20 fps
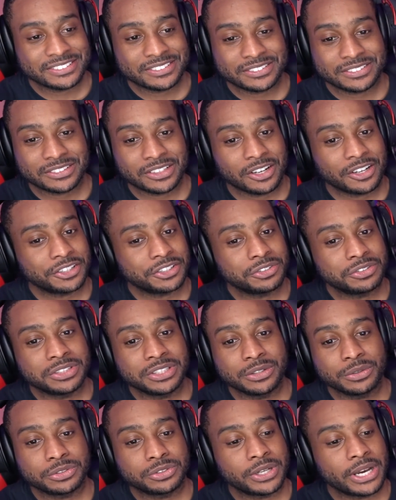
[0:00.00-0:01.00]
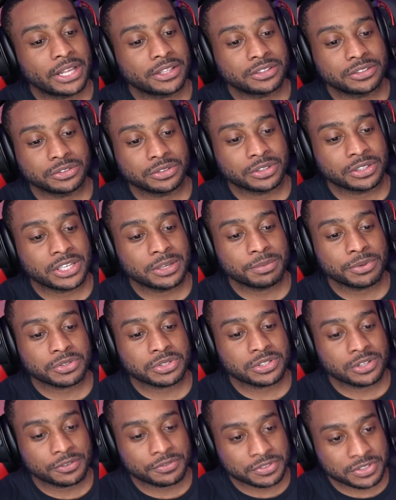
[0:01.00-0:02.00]
No, you did what you have to do to keep
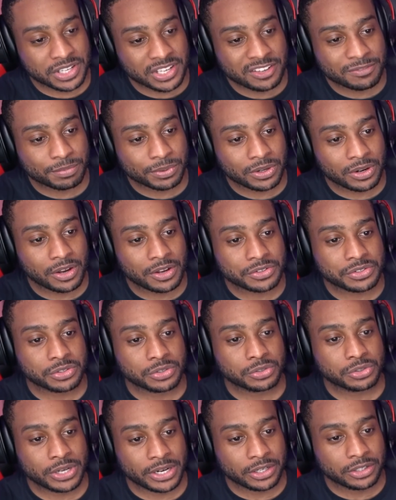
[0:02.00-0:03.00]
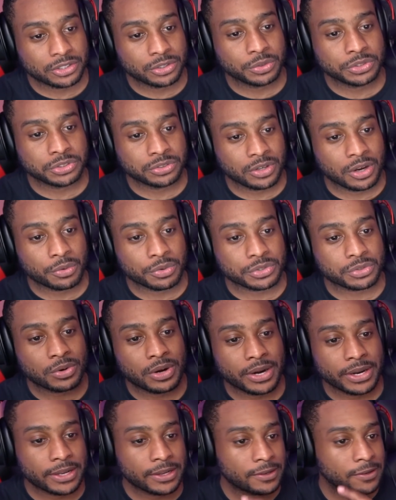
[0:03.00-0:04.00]
yourself safe, but also try to do what you thought was
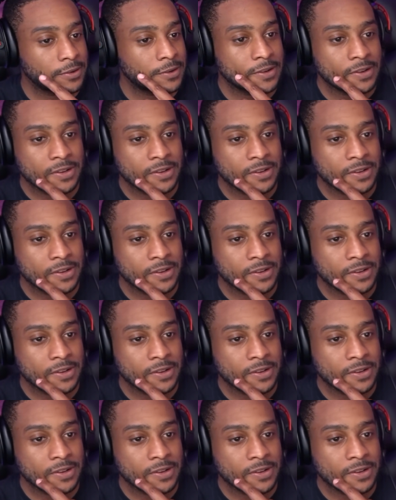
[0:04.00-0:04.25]
right.